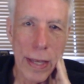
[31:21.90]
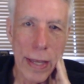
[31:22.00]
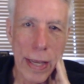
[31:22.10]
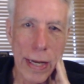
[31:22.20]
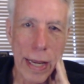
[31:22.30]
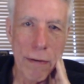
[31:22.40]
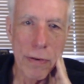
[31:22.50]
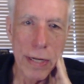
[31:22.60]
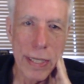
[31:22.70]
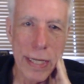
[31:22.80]
at
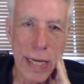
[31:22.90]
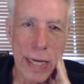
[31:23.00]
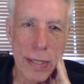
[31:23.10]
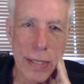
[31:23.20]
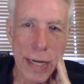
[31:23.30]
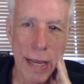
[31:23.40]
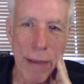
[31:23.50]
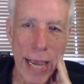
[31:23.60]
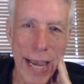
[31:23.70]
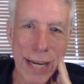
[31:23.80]
every stage.
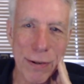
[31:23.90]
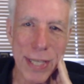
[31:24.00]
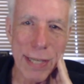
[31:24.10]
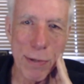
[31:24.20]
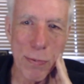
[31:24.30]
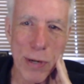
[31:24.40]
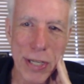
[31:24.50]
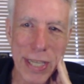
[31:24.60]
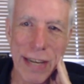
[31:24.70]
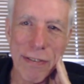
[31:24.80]
My accuracy was
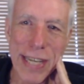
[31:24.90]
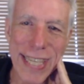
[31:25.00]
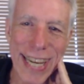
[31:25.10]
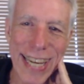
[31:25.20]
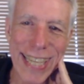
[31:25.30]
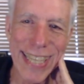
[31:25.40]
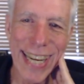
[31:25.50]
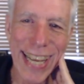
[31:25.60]
worse at every stage.